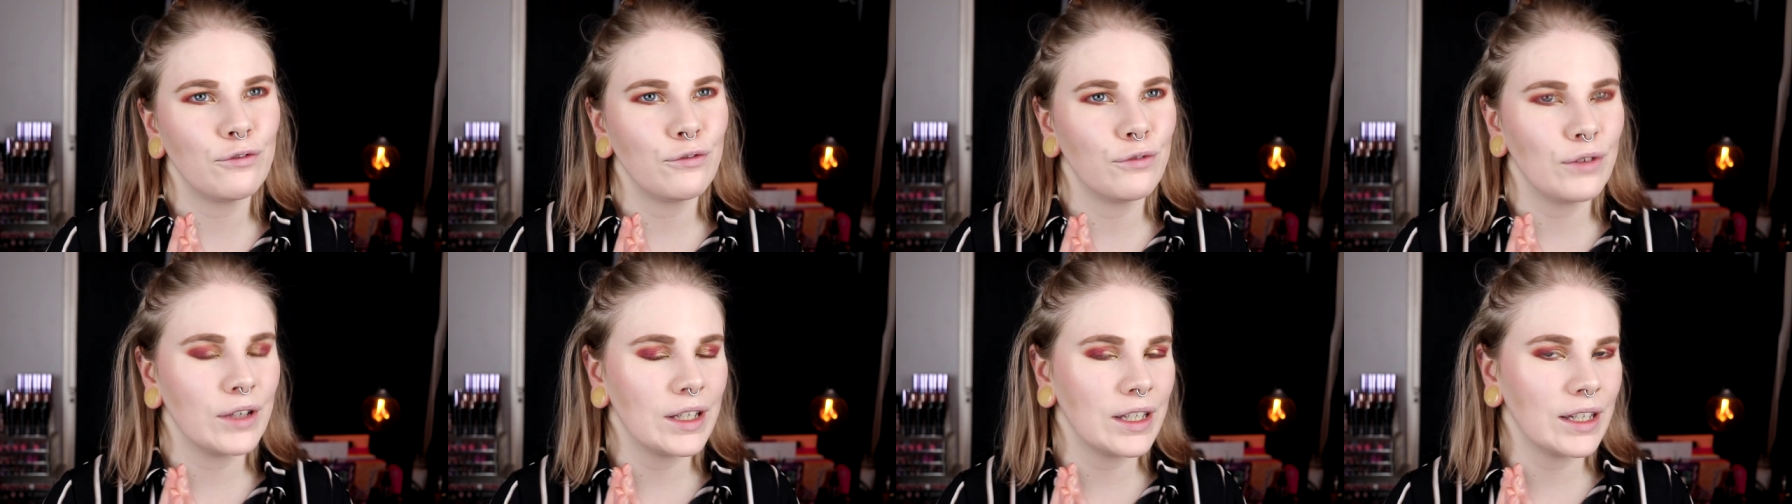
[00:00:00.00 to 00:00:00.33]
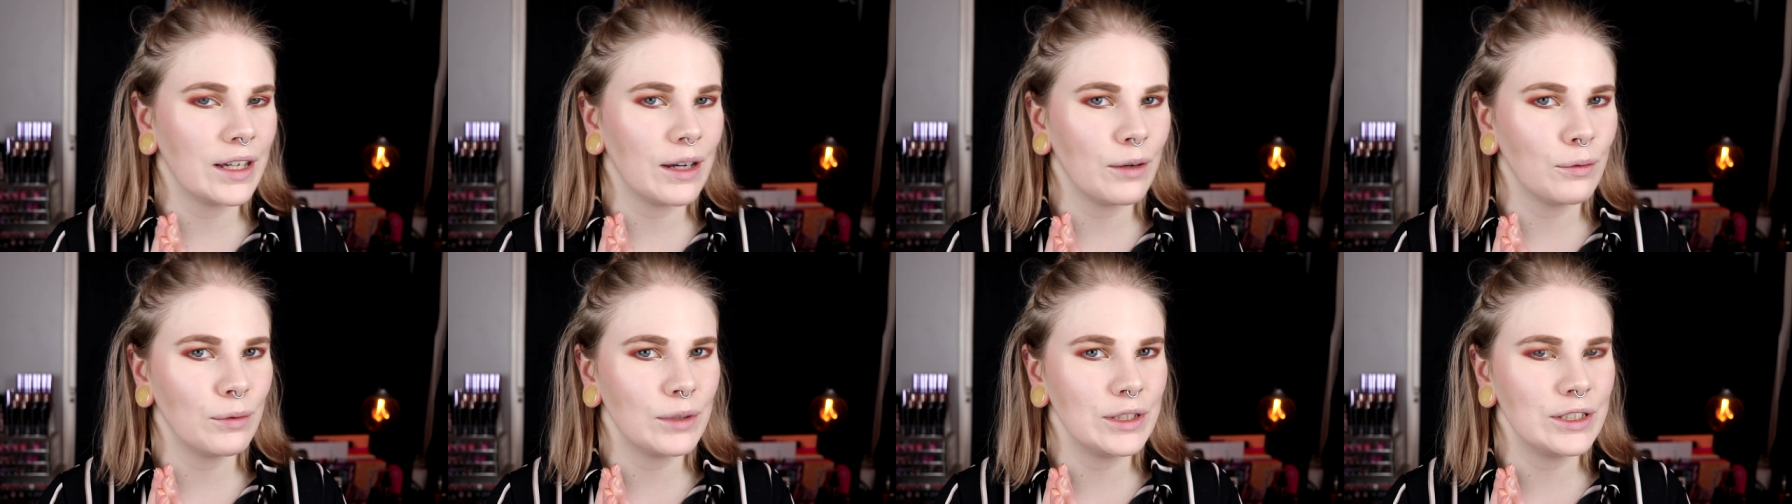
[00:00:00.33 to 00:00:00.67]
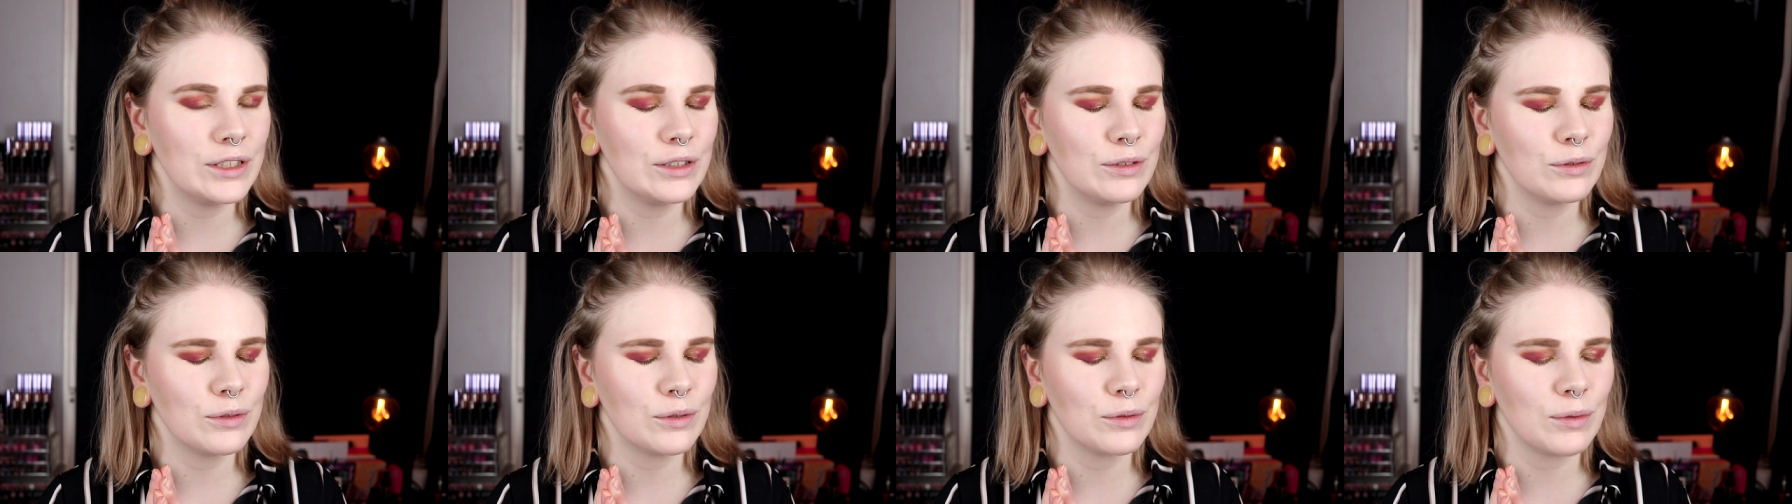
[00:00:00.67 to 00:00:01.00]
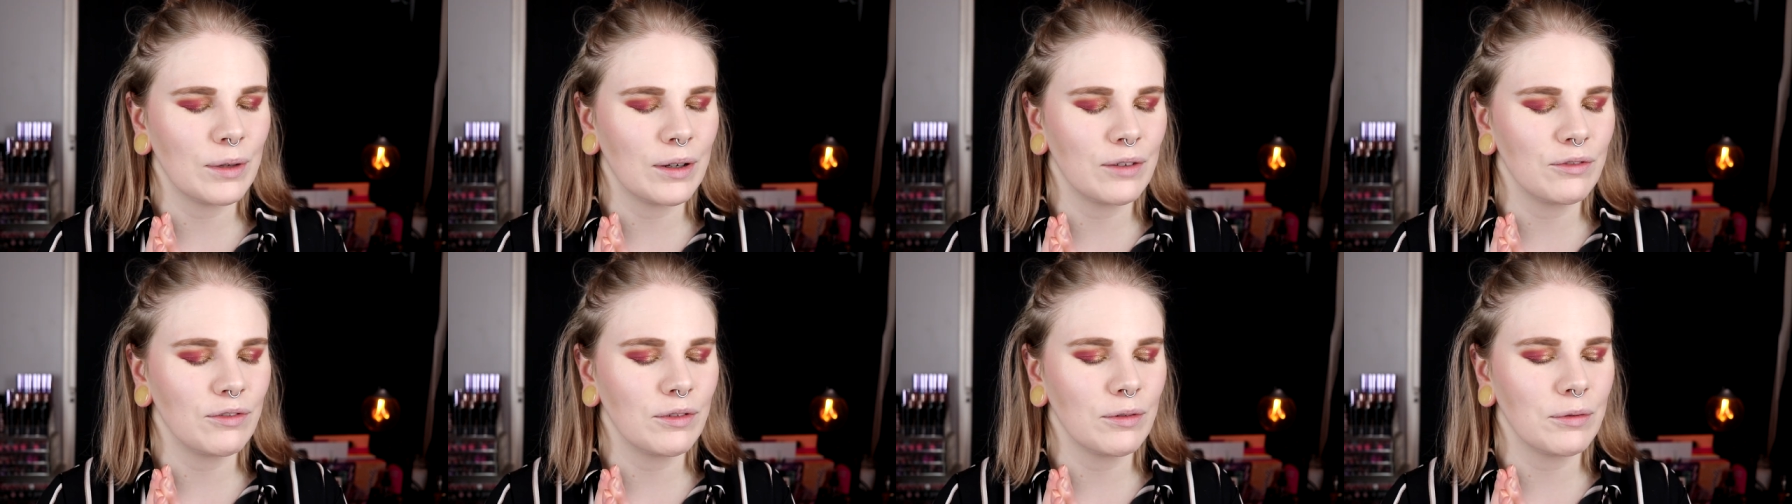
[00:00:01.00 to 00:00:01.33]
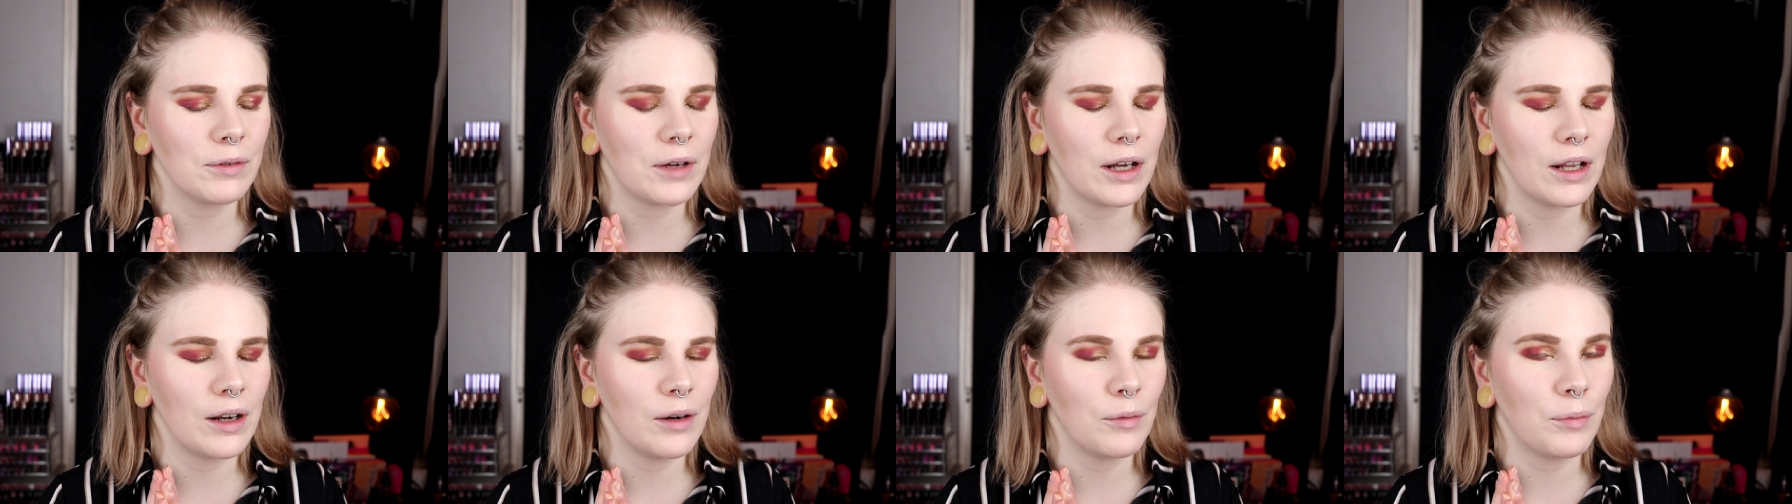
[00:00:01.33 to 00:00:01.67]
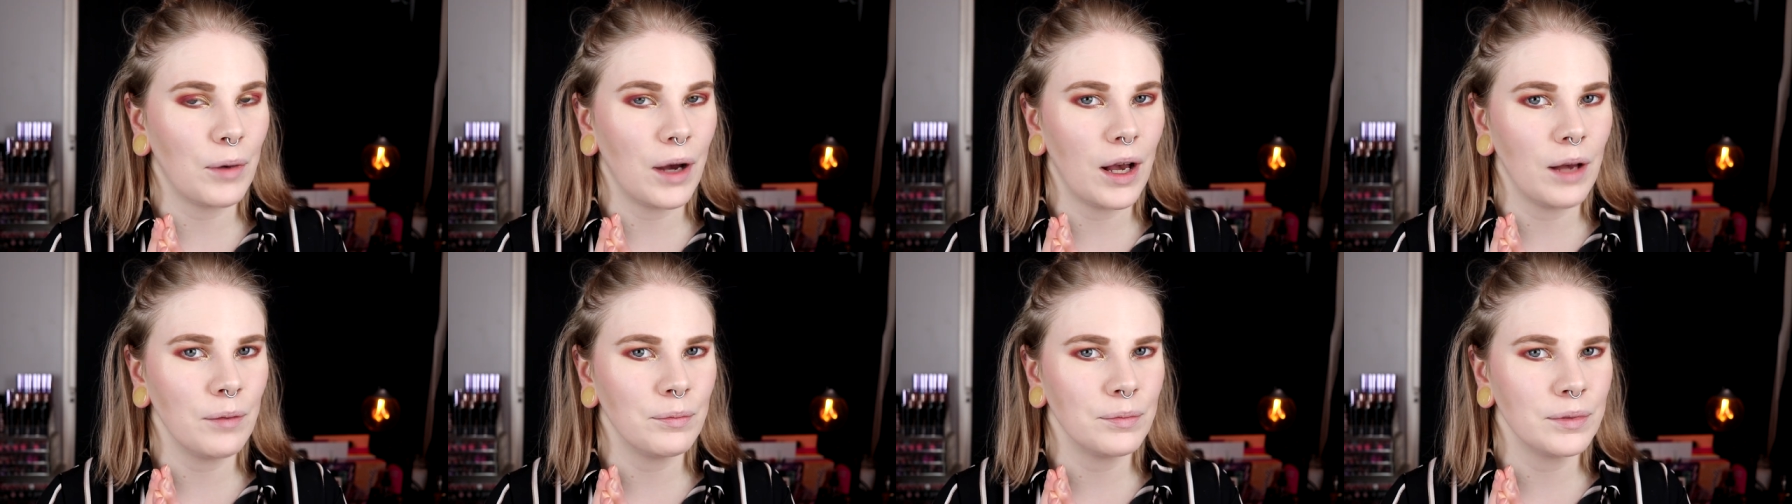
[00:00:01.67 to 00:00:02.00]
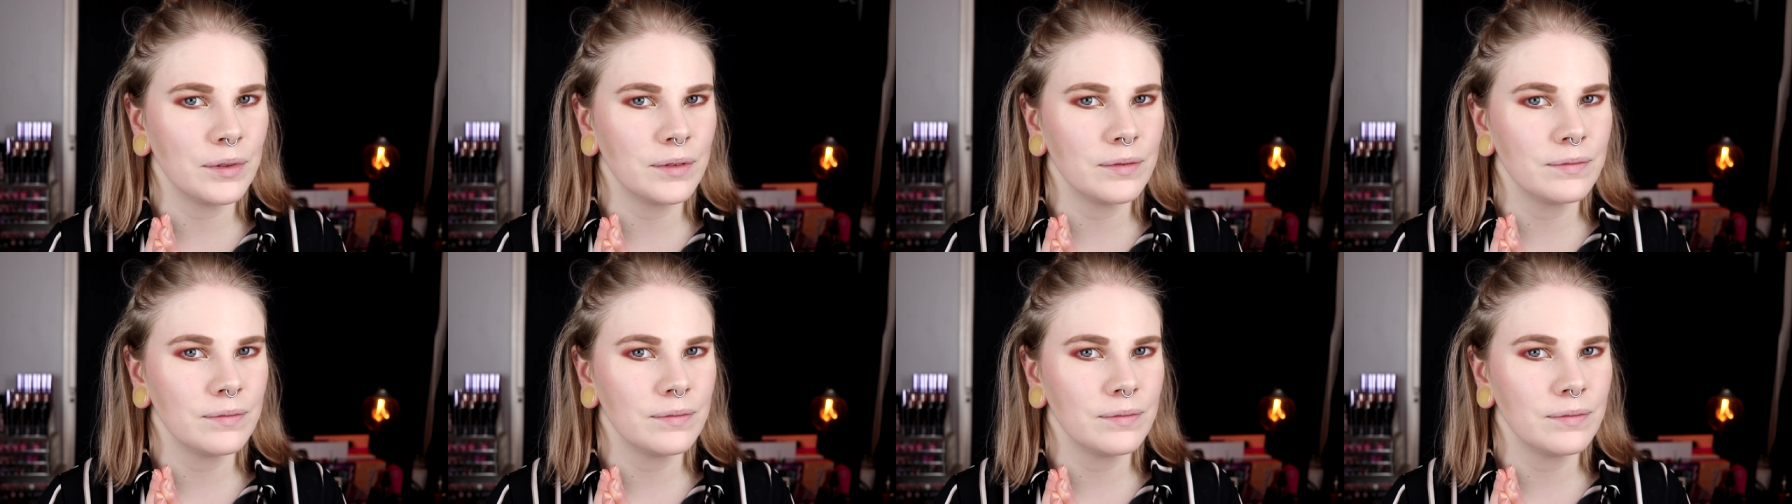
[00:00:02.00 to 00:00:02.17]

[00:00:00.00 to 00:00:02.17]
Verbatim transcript: think I will use one from Colourpop.